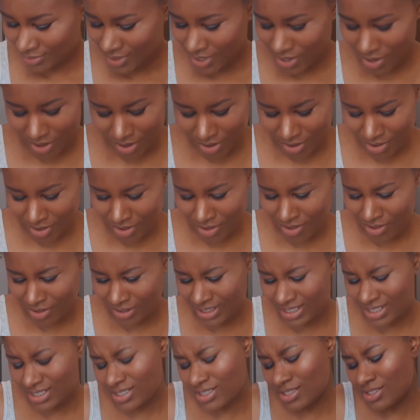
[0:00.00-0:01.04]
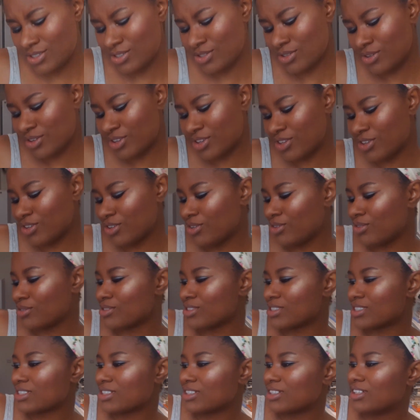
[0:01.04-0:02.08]
Oh, this is so cute.
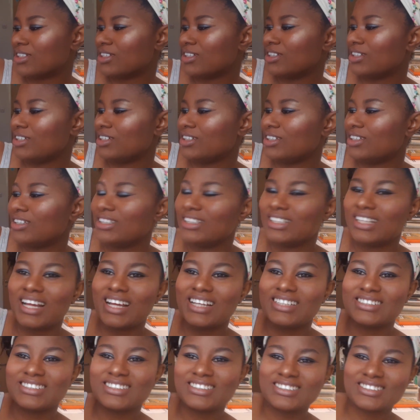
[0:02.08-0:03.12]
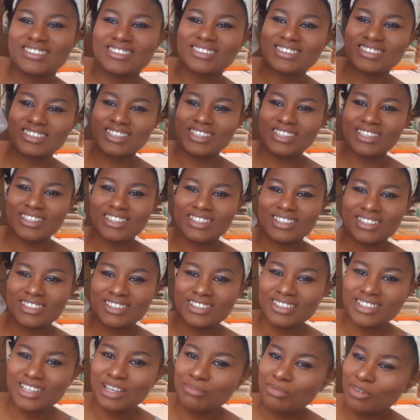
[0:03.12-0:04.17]
It has the
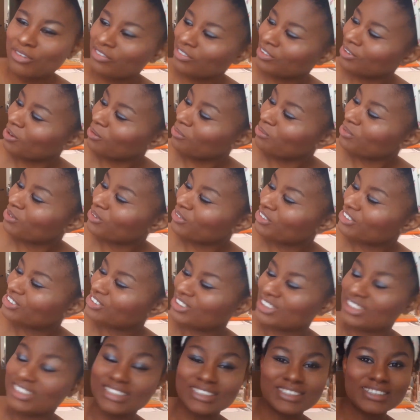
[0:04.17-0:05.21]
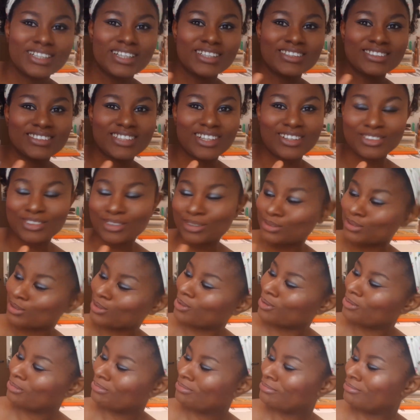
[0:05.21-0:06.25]
name of the company written on it,
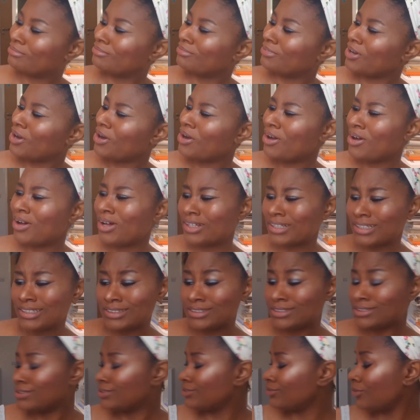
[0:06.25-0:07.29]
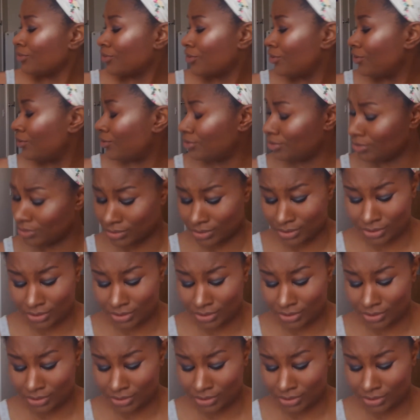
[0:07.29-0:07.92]
YESSTYLE.com. Oh, this is so cute.